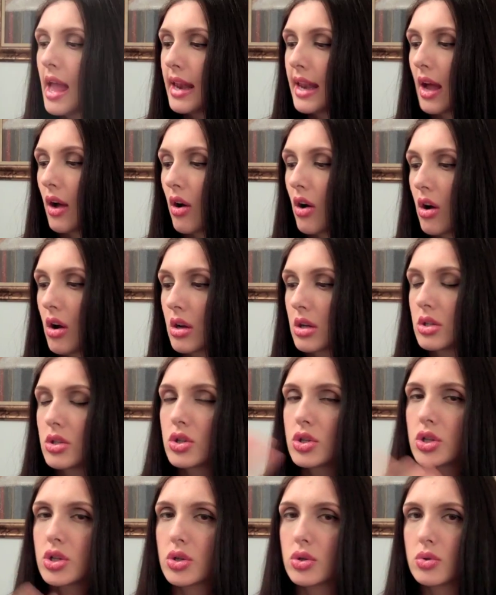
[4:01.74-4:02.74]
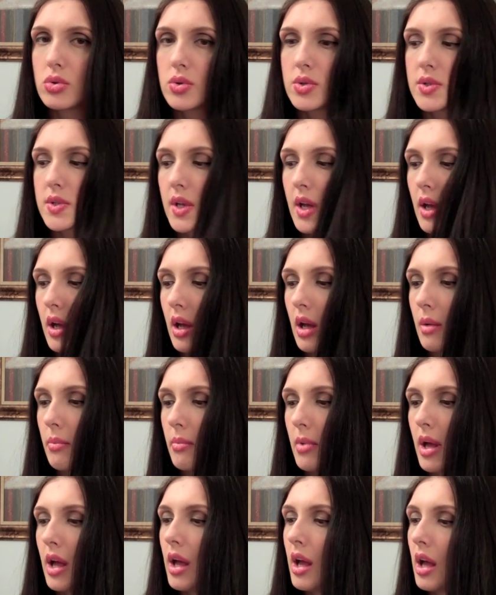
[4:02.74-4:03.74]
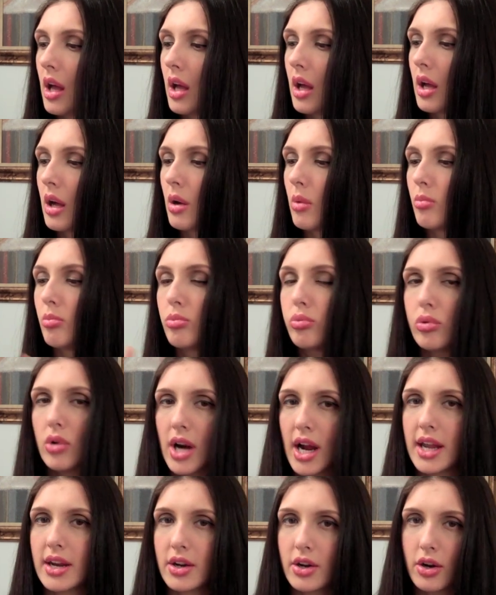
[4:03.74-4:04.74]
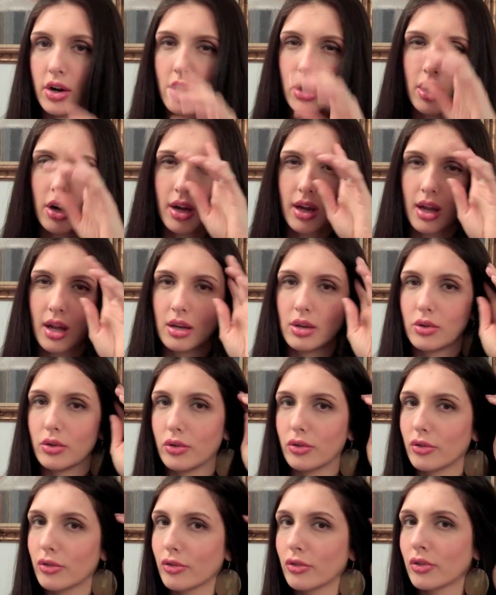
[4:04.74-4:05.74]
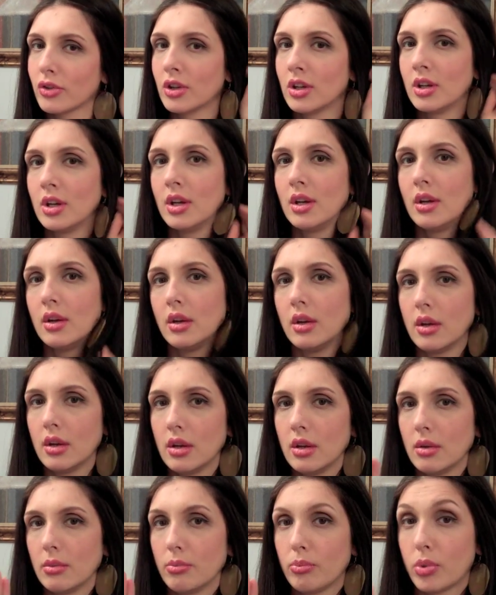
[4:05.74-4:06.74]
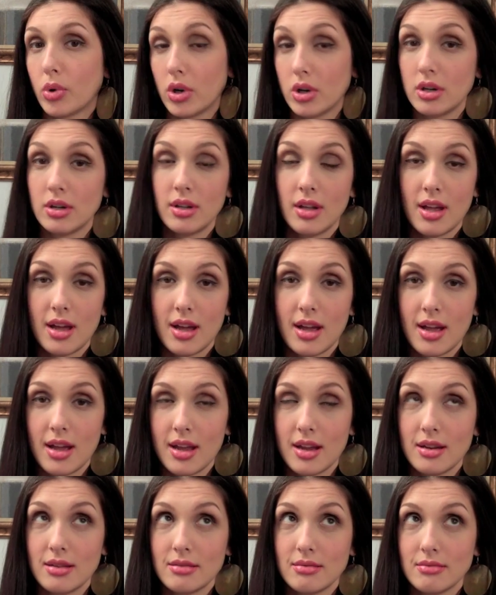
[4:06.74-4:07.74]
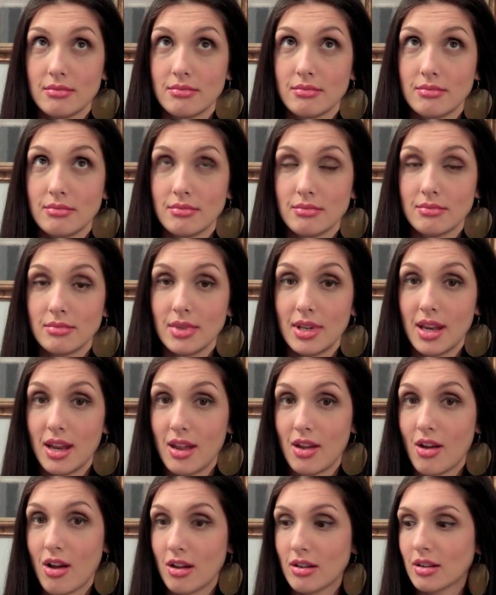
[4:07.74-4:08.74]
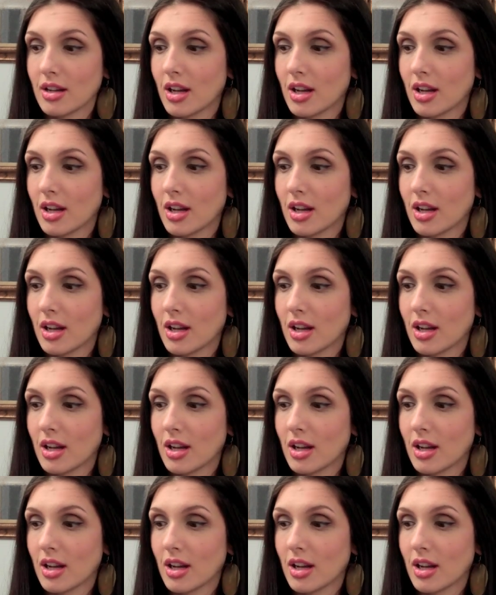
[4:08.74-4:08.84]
Now on to some brighter kind of borderline neon